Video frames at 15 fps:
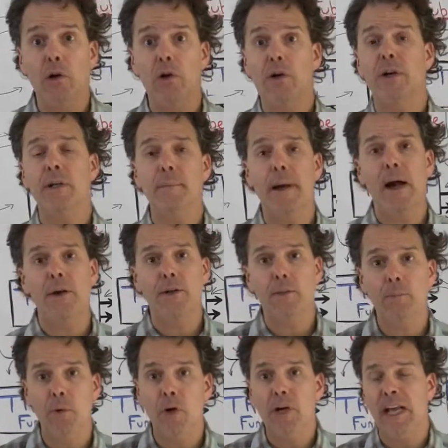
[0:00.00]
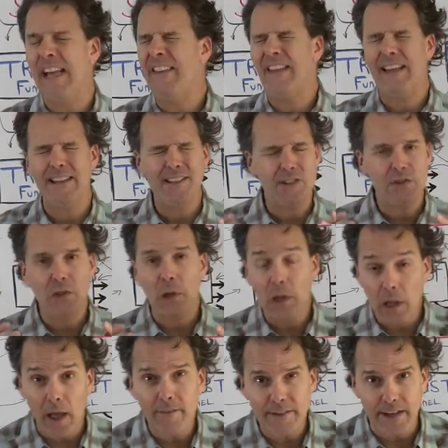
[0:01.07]
learned about your book and they just
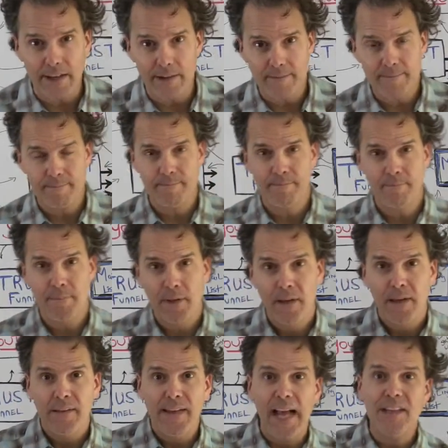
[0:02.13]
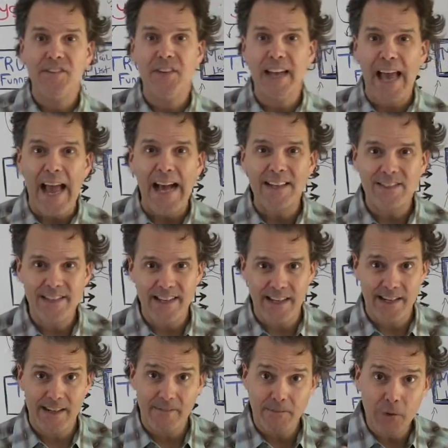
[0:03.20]
love it. That's an
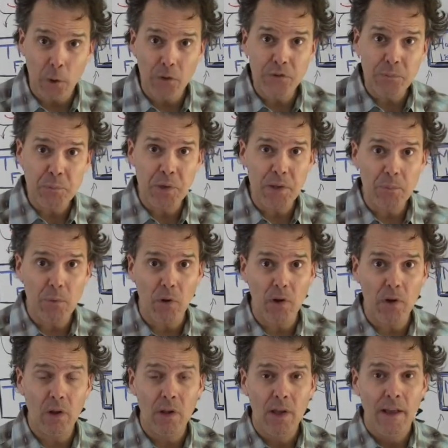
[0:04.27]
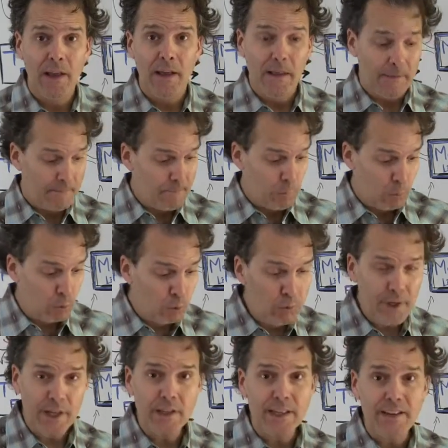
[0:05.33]
asset, and if those people
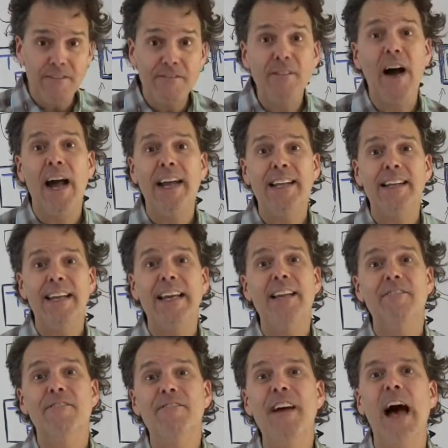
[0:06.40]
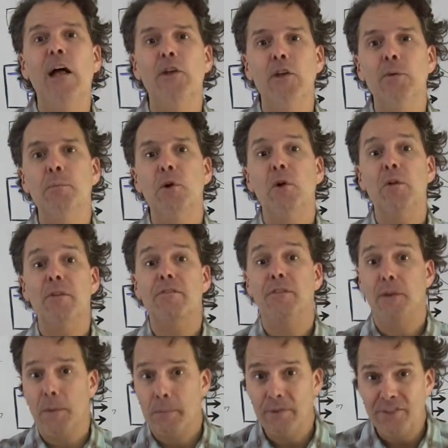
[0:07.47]
really find it valuable
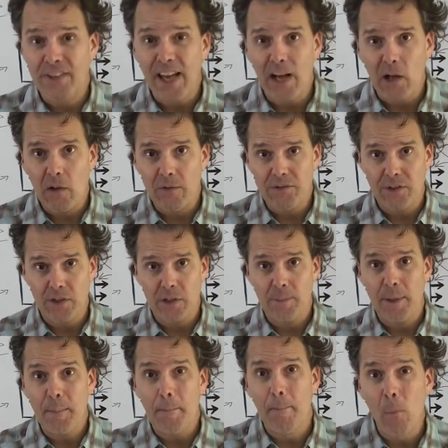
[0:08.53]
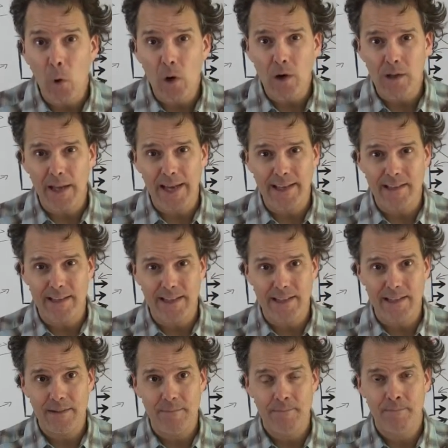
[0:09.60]
for themselves, they're going to be more
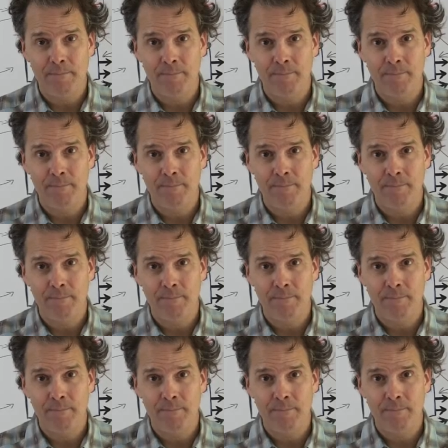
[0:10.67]
likely